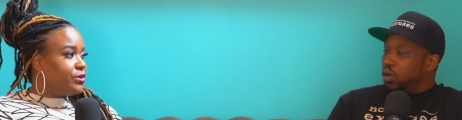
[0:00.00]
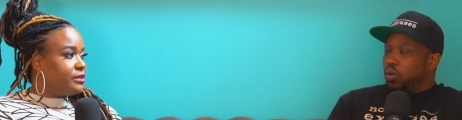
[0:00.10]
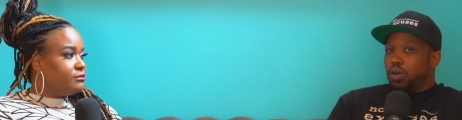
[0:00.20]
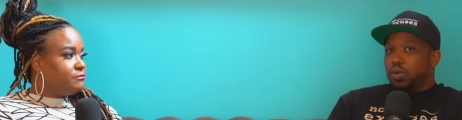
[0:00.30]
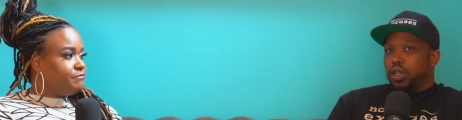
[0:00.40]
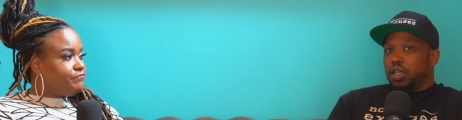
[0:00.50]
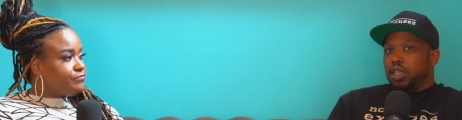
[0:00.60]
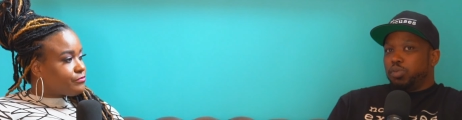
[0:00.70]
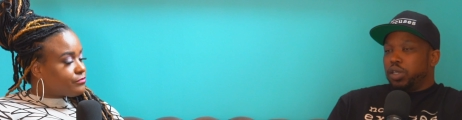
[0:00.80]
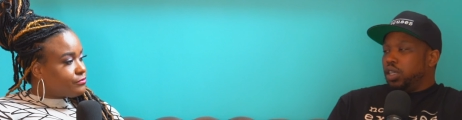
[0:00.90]
Speaker 1: What, what,
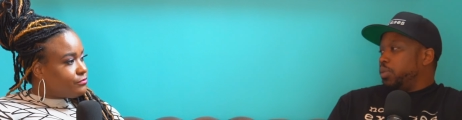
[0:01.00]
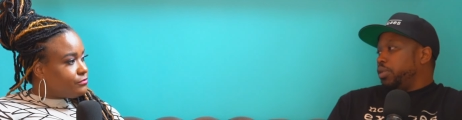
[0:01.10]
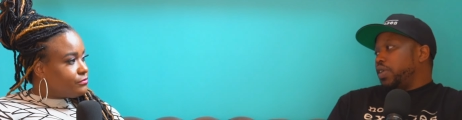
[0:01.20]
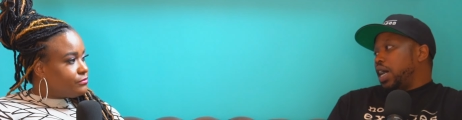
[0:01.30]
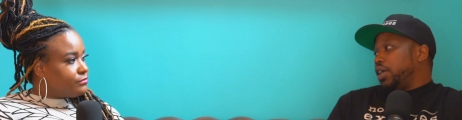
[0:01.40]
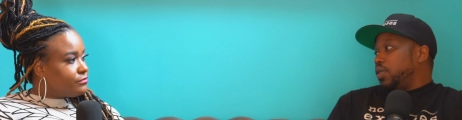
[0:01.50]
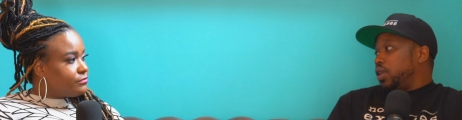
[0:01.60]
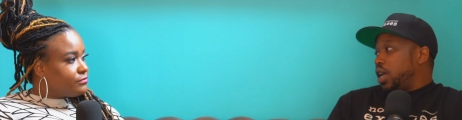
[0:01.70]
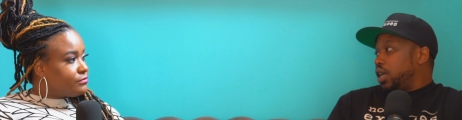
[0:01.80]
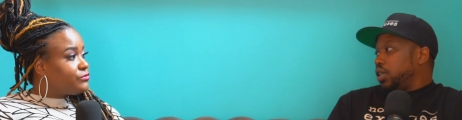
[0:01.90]
let's put a number value
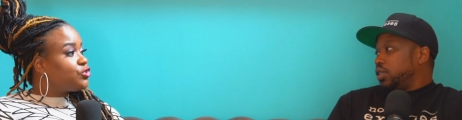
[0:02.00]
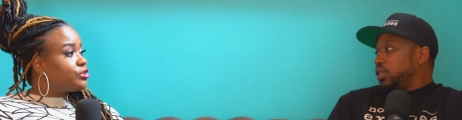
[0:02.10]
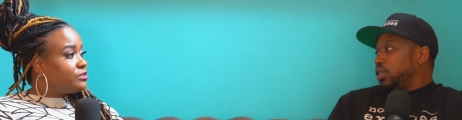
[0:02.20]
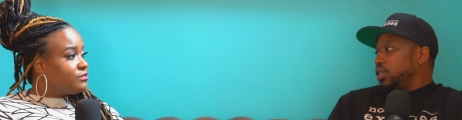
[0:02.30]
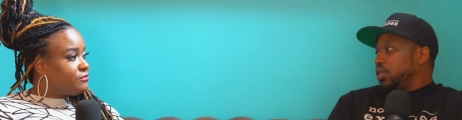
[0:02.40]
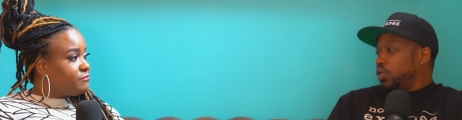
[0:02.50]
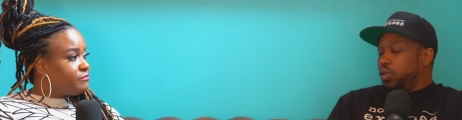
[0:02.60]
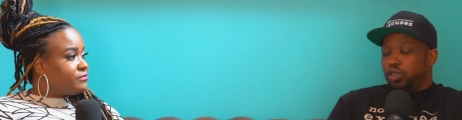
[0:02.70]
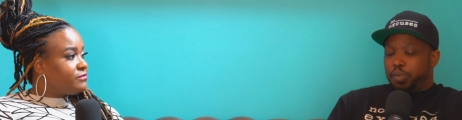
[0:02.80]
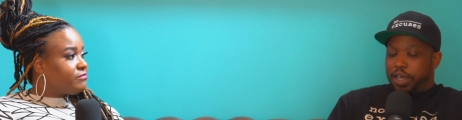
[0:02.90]
on that. Sure. What
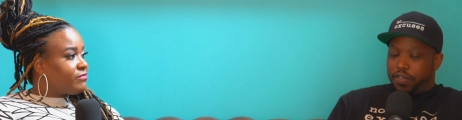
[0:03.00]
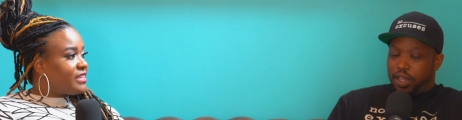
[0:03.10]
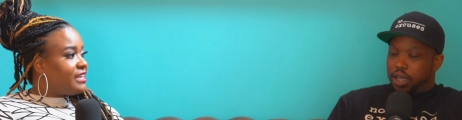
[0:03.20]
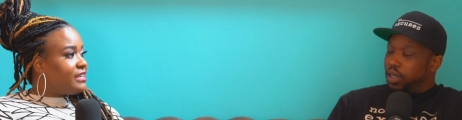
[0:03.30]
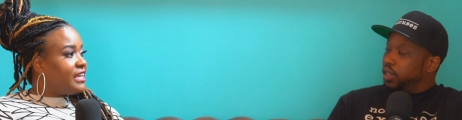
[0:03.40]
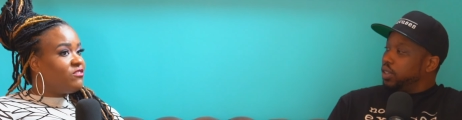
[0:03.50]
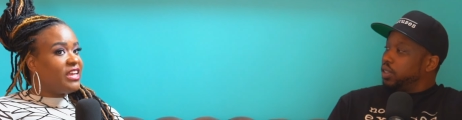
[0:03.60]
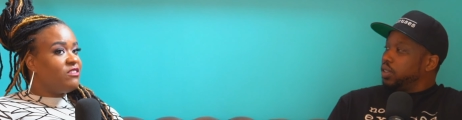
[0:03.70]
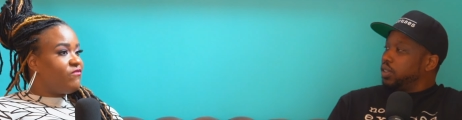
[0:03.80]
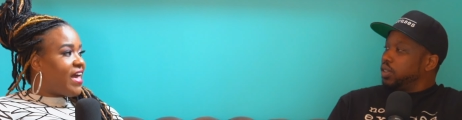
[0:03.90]
would you pay for that?
Speaker 2: In,
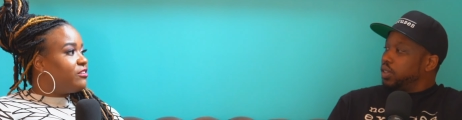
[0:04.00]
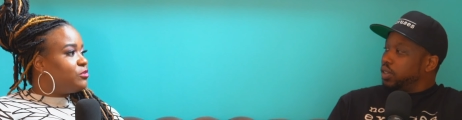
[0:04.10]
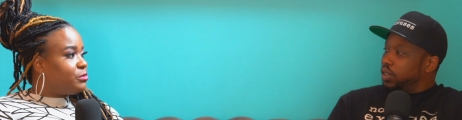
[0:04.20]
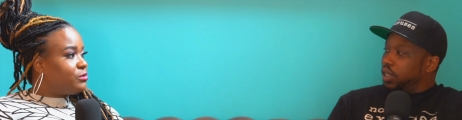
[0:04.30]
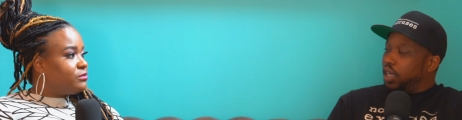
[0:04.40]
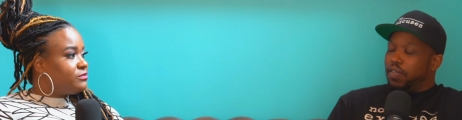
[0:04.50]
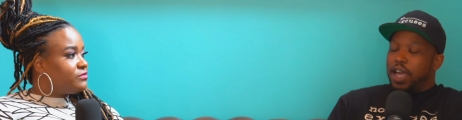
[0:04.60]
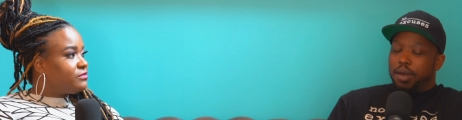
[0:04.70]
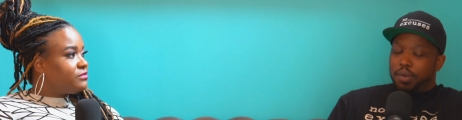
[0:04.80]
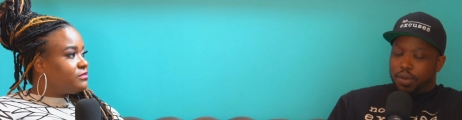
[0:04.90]
invaluable.
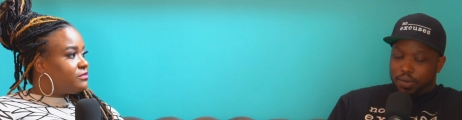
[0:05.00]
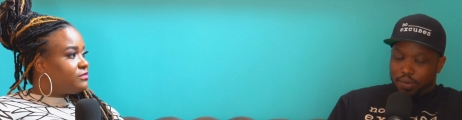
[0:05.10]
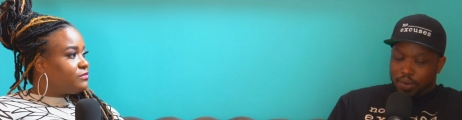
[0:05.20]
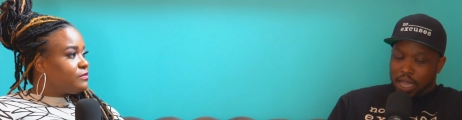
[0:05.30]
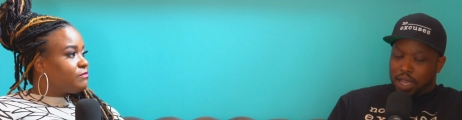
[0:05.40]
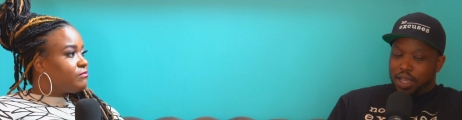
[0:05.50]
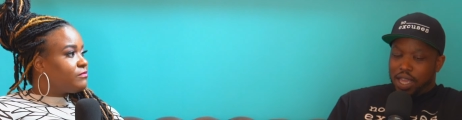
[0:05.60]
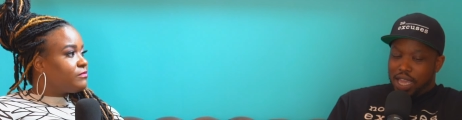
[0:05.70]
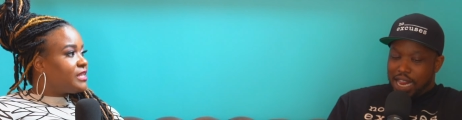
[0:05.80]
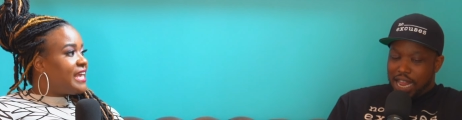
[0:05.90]
Speaker 1: Invaluable. Yeah.
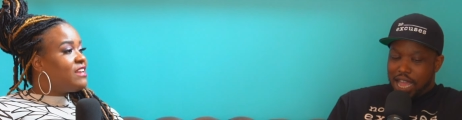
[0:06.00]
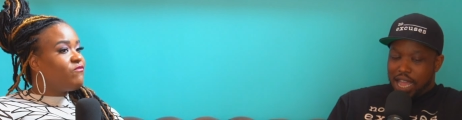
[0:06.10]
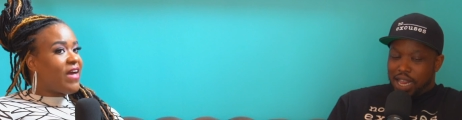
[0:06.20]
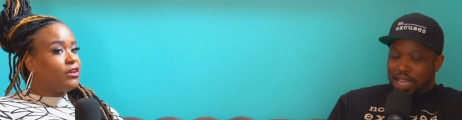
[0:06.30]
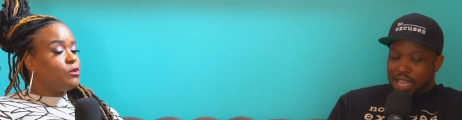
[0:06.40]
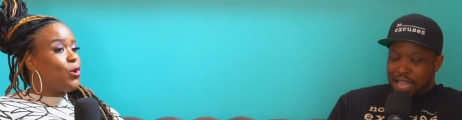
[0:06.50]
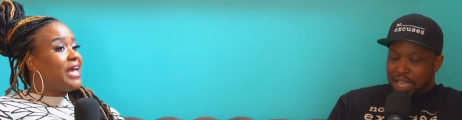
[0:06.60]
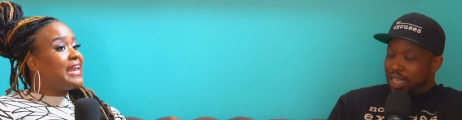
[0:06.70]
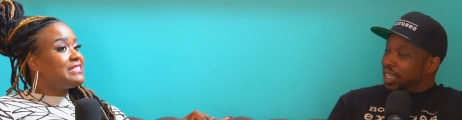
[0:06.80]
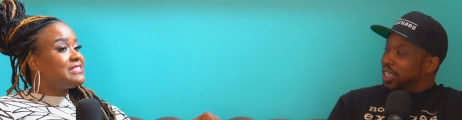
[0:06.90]
And I, invaluable.
Speaker 2: I, I,
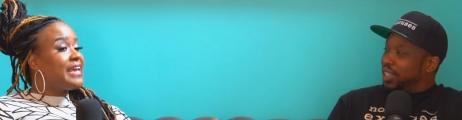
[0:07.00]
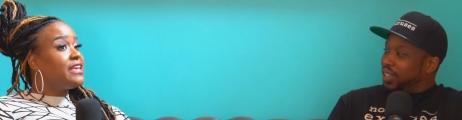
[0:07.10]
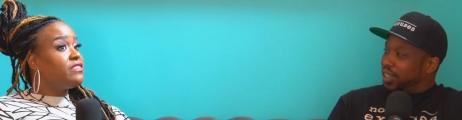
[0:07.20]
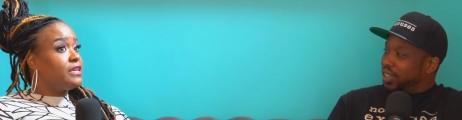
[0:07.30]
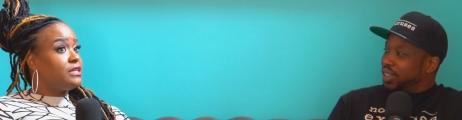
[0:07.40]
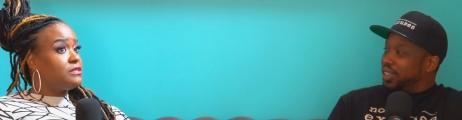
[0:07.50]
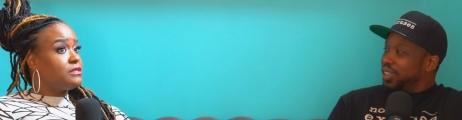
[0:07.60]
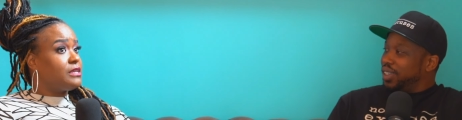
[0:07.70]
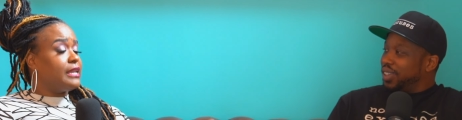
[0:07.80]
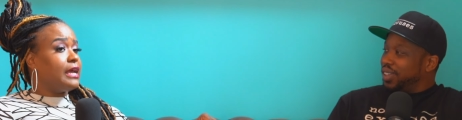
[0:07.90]
and I say
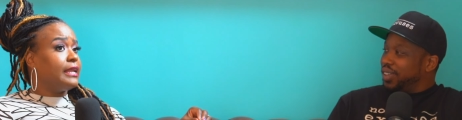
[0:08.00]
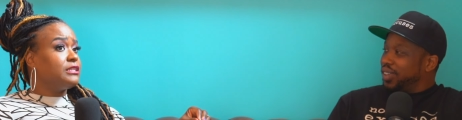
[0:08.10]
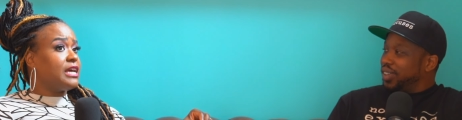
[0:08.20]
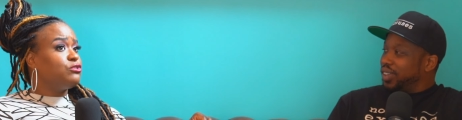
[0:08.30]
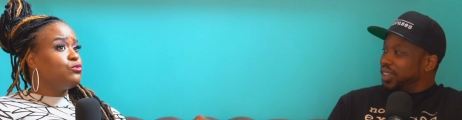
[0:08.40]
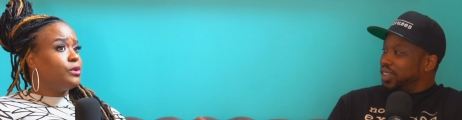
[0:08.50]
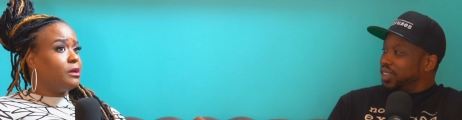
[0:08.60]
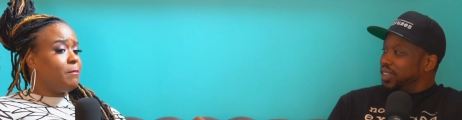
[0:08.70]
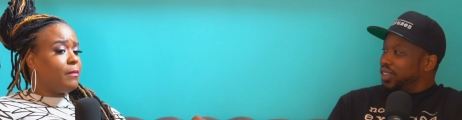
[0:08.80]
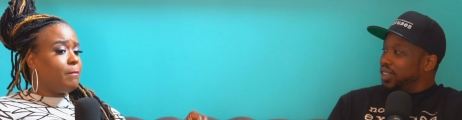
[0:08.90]
this, and I, I do want
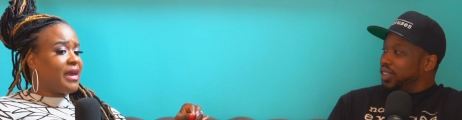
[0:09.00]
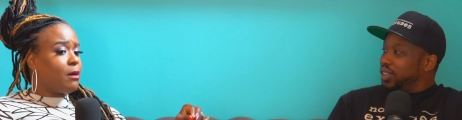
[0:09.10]
to make a